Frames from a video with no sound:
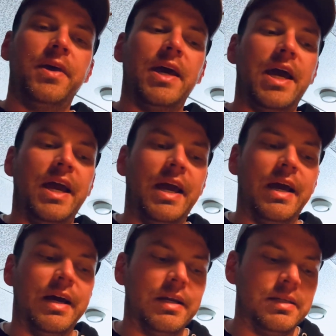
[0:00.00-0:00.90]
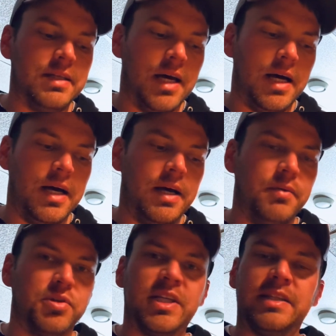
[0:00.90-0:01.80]
And we'll
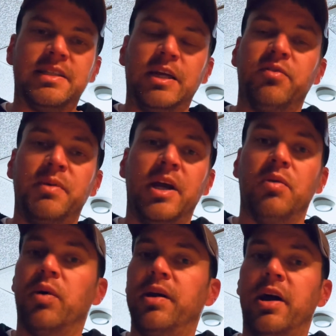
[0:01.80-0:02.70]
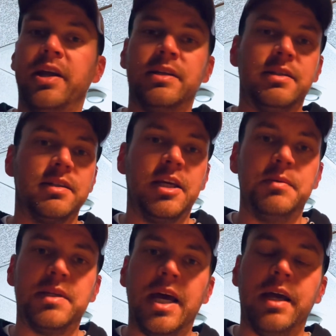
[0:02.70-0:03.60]
just have to see from here what audiences keep
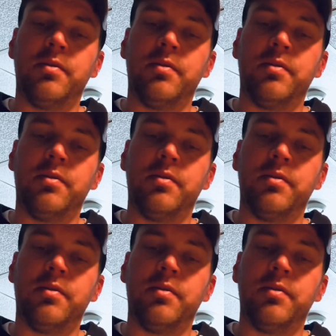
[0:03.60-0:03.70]
saying.